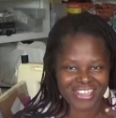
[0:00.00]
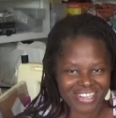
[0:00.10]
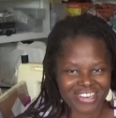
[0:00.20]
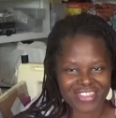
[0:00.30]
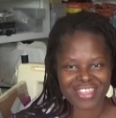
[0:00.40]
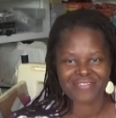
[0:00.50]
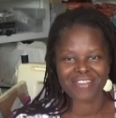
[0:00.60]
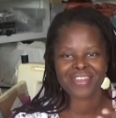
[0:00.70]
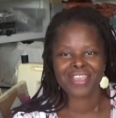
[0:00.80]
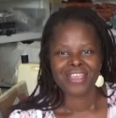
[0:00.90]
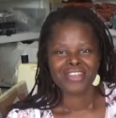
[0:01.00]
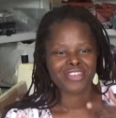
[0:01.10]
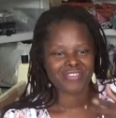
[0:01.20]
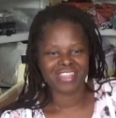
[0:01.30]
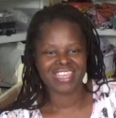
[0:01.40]
just even
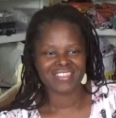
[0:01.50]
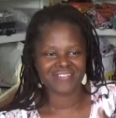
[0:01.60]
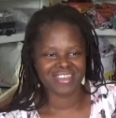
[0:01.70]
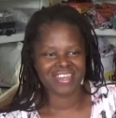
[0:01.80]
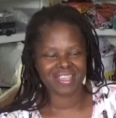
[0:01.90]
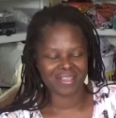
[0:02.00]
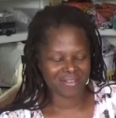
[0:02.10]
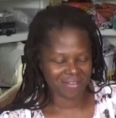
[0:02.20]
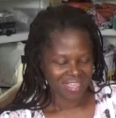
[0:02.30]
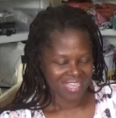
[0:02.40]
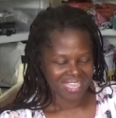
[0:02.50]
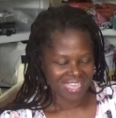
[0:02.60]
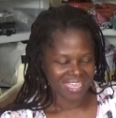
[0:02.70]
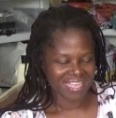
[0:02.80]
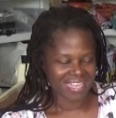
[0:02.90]
doing this video
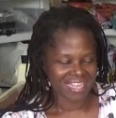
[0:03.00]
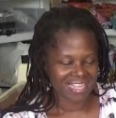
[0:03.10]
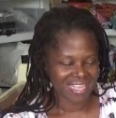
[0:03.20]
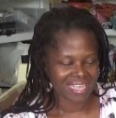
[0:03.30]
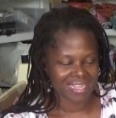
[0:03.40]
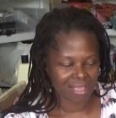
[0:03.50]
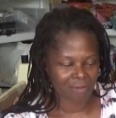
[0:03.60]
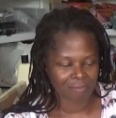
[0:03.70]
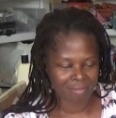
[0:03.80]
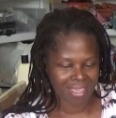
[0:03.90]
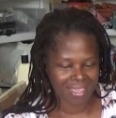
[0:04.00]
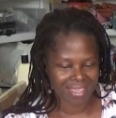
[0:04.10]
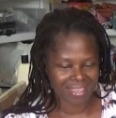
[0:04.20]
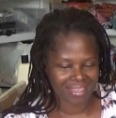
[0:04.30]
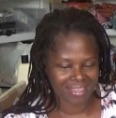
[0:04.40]
has helped
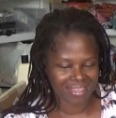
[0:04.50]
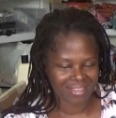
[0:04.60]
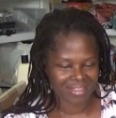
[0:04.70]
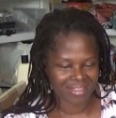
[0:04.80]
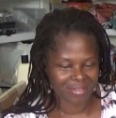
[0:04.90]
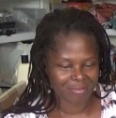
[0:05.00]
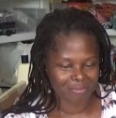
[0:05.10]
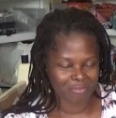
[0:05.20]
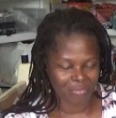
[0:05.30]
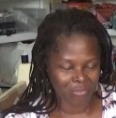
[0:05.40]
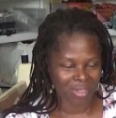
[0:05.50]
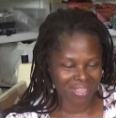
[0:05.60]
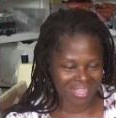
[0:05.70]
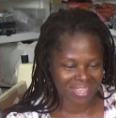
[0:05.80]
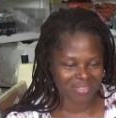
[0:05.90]
me
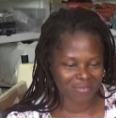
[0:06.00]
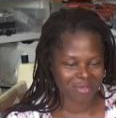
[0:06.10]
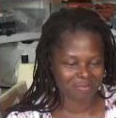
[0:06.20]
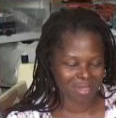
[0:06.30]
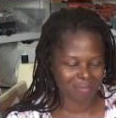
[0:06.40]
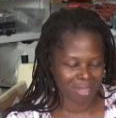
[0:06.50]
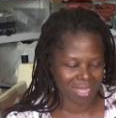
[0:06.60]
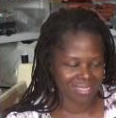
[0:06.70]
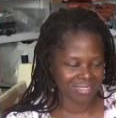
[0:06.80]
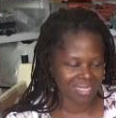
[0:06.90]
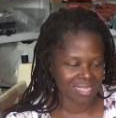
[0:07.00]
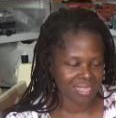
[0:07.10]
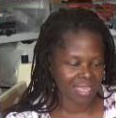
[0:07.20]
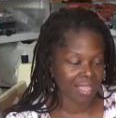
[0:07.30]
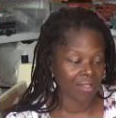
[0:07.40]
work that through in my mind and
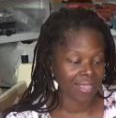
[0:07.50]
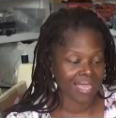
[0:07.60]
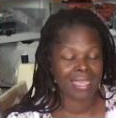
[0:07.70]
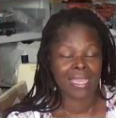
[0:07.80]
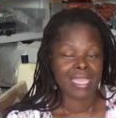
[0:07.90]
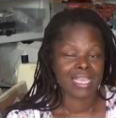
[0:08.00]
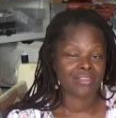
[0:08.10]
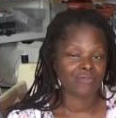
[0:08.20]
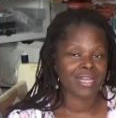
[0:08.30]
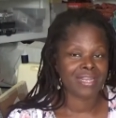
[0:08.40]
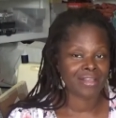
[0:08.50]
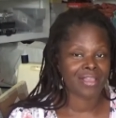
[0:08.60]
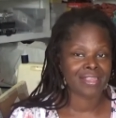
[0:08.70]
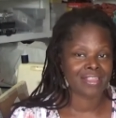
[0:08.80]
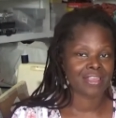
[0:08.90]
say, okay, it's a really
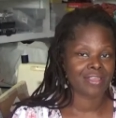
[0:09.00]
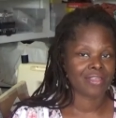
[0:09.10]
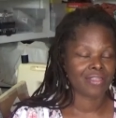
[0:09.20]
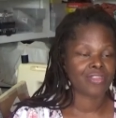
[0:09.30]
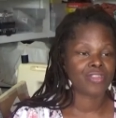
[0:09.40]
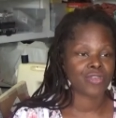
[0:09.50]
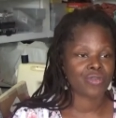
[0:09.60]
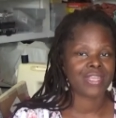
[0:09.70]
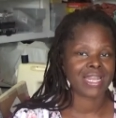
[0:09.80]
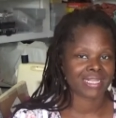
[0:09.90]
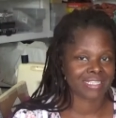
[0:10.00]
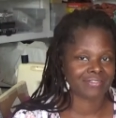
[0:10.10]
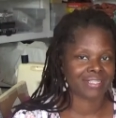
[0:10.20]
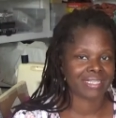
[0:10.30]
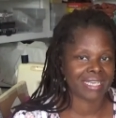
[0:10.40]
nice soothing
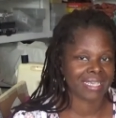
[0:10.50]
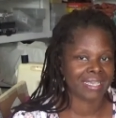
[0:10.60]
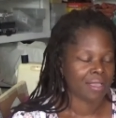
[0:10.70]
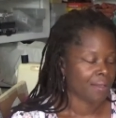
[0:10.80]
activity,